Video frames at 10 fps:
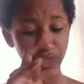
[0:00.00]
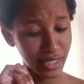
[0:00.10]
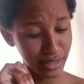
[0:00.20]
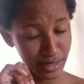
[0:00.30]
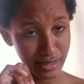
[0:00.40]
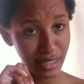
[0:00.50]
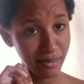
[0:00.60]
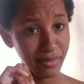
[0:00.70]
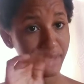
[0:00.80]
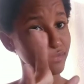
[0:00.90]
You
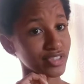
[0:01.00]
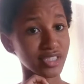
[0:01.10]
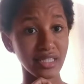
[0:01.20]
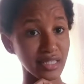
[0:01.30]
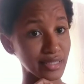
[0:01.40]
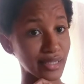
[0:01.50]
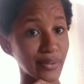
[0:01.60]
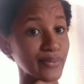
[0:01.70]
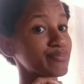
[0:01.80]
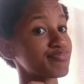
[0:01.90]
understand me? You settle
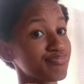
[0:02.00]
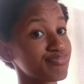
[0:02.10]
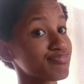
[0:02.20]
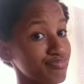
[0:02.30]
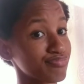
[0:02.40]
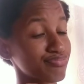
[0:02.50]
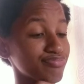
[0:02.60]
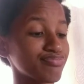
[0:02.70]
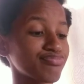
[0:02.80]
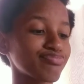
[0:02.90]
down. Mm-hmm.